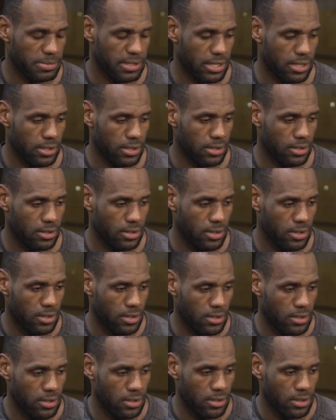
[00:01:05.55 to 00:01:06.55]
being
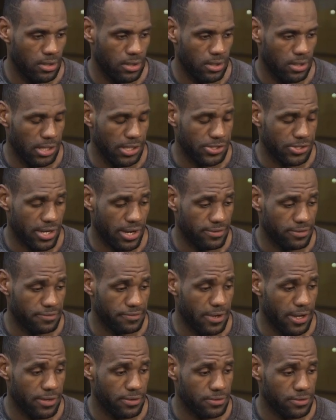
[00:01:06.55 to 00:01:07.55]
in Eastern Conference
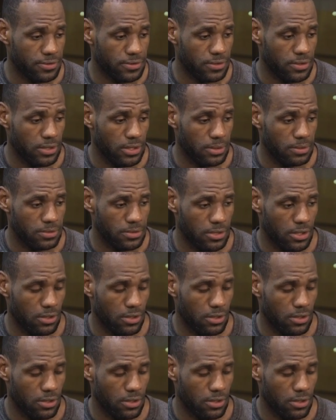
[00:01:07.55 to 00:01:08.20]
Finals.